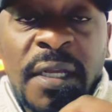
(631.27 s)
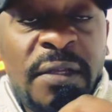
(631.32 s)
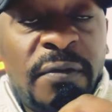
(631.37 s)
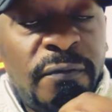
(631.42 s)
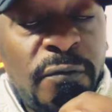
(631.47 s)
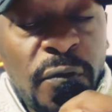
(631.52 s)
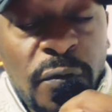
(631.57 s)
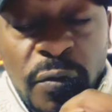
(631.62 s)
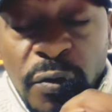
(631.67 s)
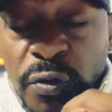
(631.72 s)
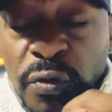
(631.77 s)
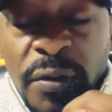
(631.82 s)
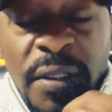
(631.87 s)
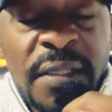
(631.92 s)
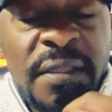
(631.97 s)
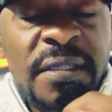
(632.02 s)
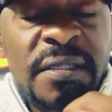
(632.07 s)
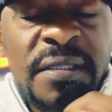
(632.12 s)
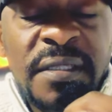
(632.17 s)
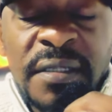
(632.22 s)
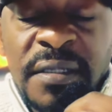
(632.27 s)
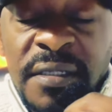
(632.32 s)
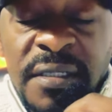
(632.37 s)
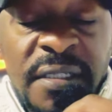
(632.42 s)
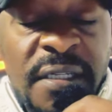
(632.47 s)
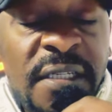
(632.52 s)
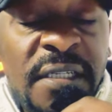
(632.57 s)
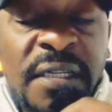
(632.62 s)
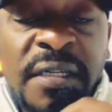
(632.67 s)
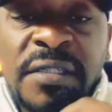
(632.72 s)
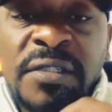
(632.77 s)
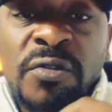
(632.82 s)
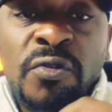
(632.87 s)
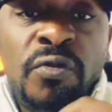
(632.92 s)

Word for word: I told you that this thing is dangerous.